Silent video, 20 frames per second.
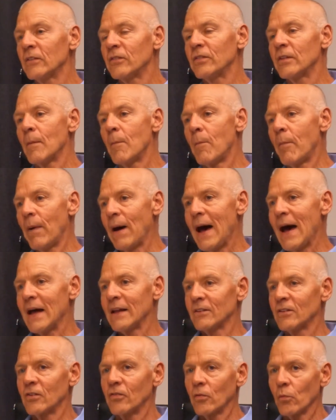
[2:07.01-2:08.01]
some
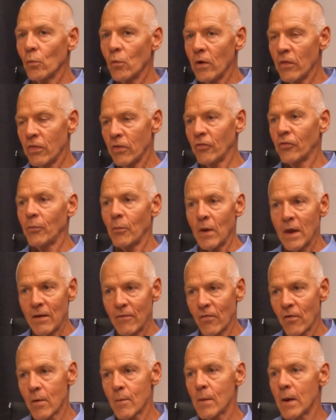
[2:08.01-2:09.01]
bots with this
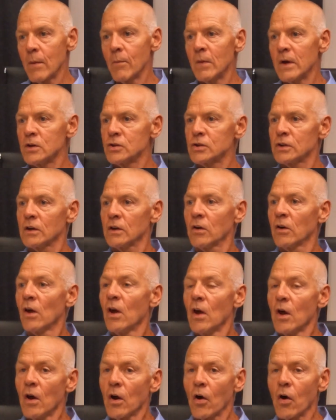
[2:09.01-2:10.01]
platform I
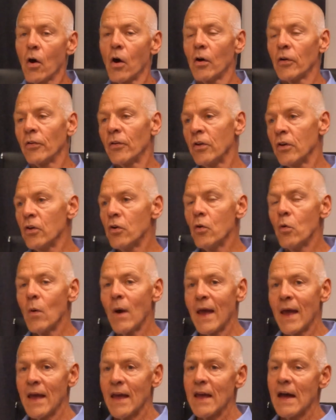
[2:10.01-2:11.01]
mentioned called
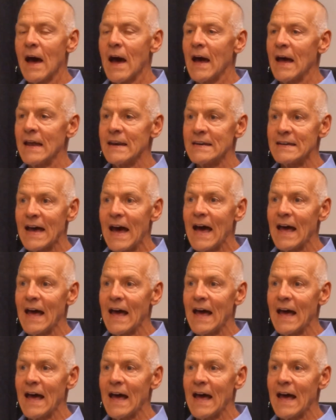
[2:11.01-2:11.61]
UAI.ai.